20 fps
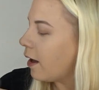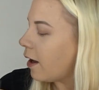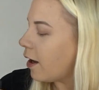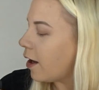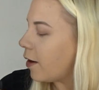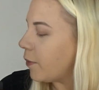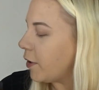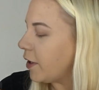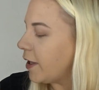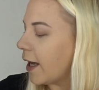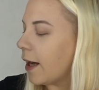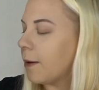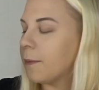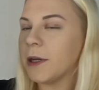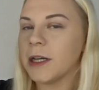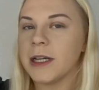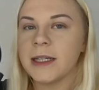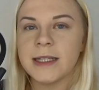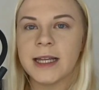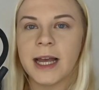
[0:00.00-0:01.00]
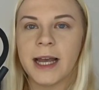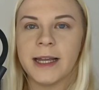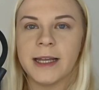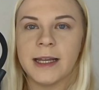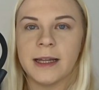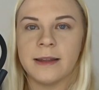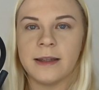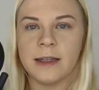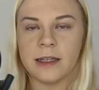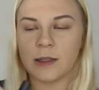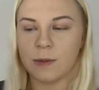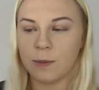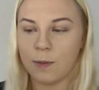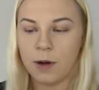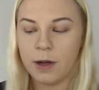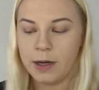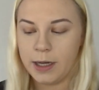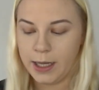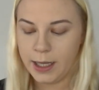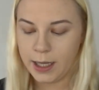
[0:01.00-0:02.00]
But yeah, I'm going to take this
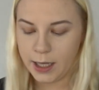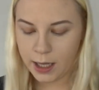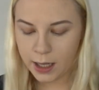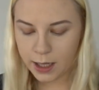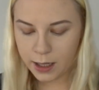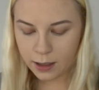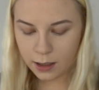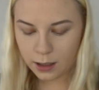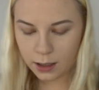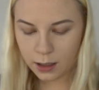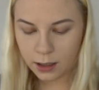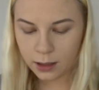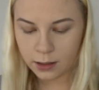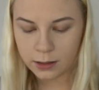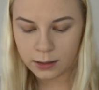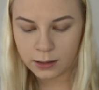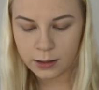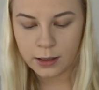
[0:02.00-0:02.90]
one here.